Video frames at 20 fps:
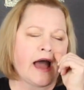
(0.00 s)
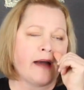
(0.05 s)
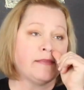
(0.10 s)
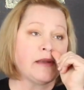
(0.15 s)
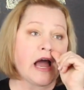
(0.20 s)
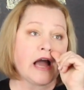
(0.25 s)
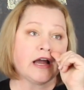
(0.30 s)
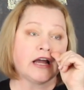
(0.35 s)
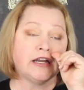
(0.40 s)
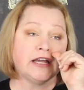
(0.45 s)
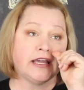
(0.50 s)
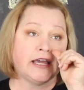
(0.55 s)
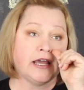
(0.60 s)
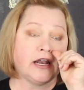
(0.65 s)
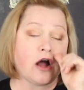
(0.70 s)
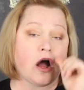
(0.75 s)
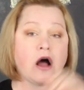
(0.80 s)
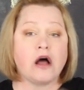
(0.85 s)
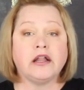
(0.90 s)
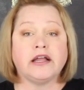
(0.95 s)
I'm not going to
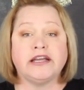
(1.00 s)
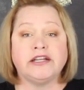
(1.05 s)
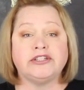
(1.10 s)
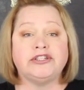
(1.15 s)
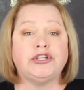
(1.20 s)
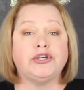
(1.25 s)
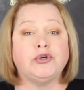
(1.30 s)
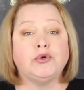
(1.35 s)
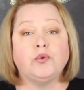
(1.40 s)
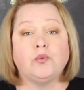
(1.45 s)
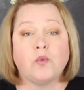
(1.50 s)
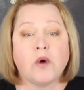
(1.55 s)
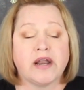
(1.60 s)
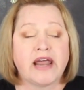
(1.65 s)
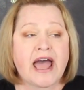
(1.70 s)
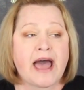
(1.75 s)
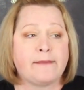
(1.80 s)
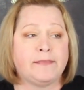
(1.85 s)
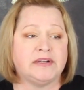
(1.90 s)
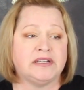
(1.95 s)
get all into
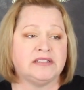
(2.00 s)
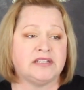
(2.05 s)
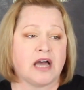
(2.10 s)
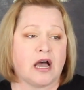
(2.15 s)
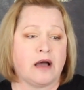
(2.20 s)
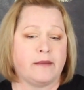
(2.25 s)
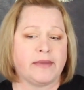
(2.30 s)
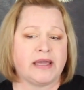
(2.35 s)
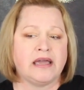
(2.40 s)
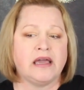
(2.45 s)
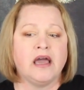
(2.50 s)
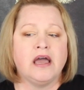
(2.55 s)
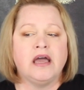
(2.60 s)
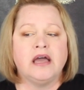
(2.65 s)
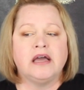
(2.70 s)
what happened to Tommy.